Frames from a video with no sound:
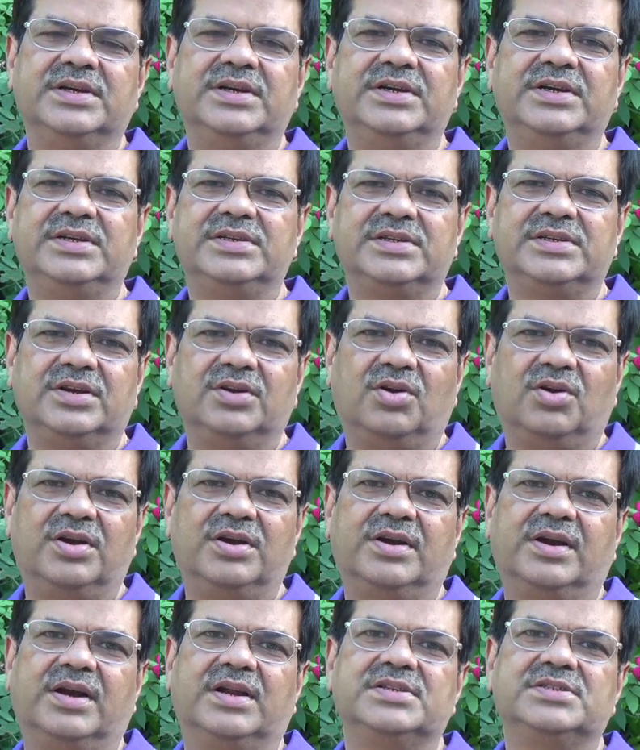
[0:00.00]
It is a
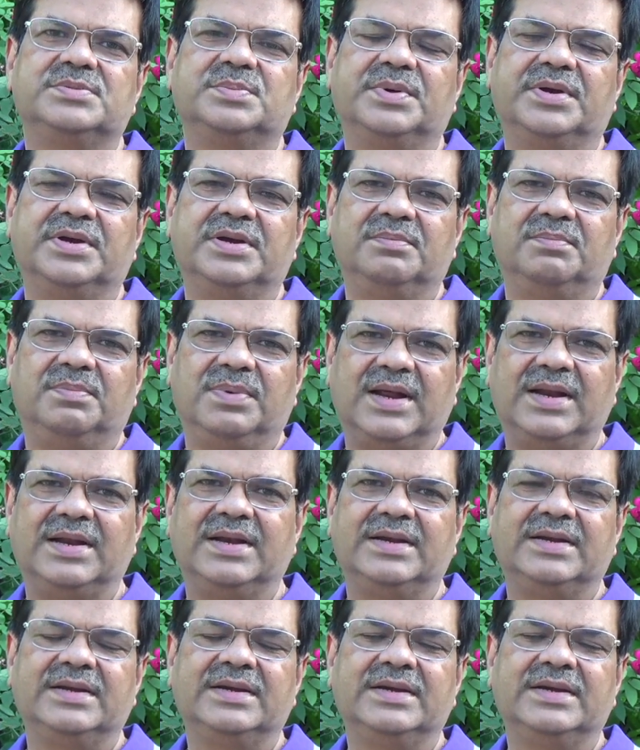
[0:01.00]
non-transparent planet.